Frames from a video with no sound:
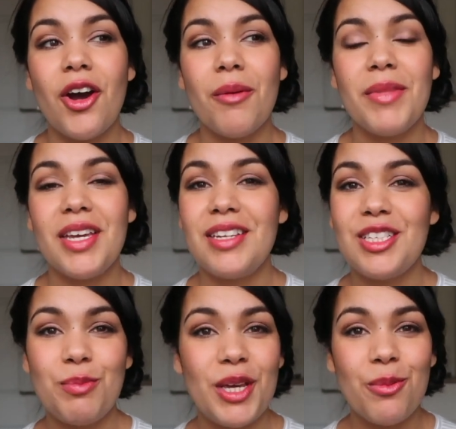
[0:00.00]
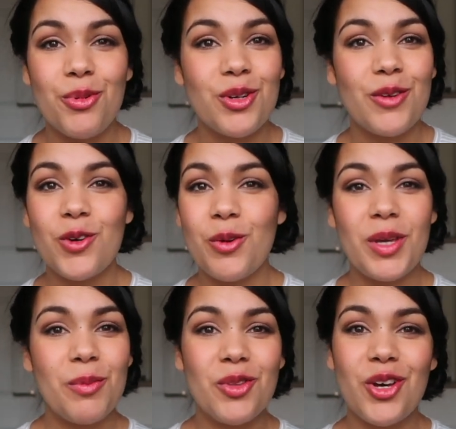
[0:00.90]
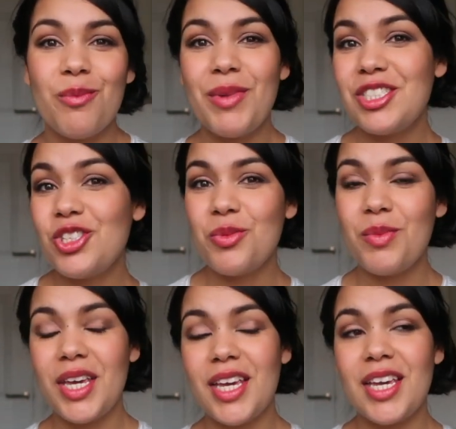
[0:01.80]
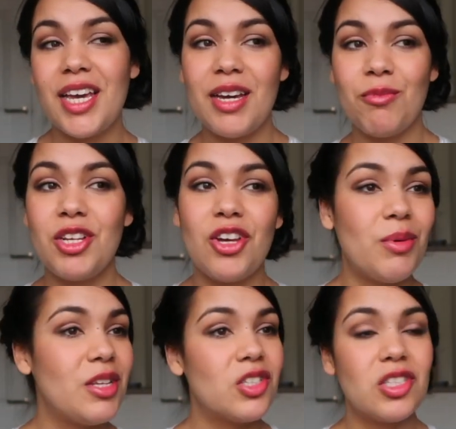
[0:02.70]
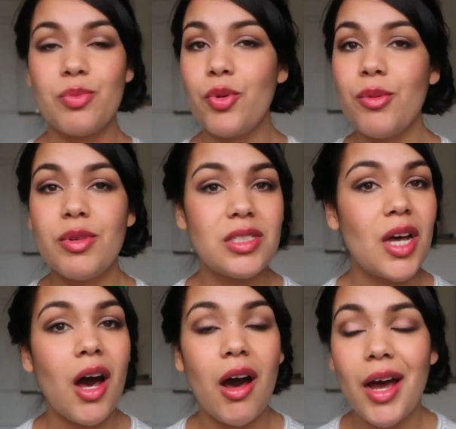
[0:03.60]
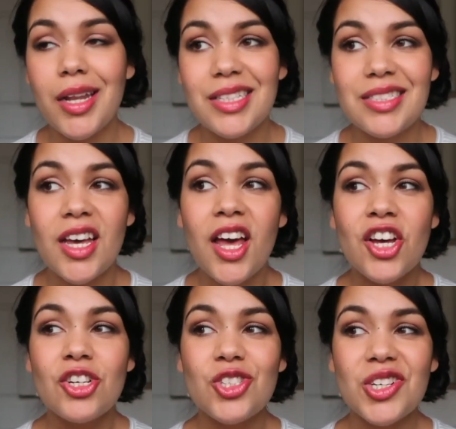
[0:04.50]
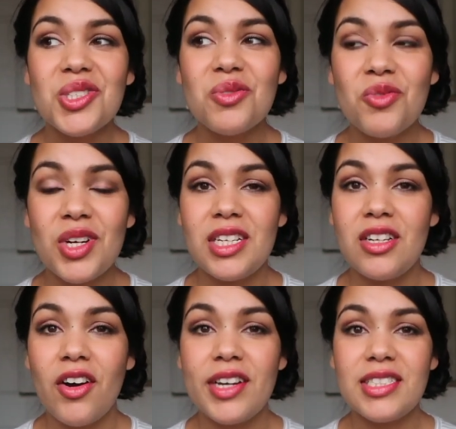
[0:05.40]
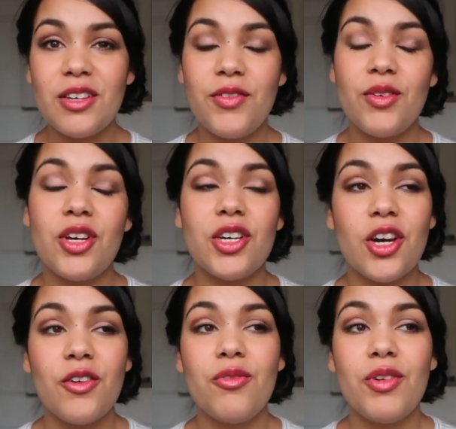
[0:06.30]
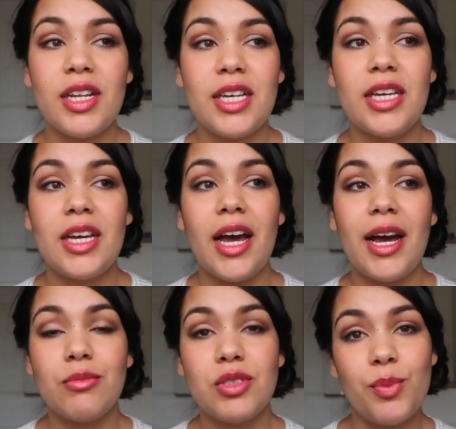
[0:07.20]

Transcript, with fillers: I'm meeting these people, and I've got people that are messaging me, and we know when each other's appointments are, and it's just really nice. I feel like I really am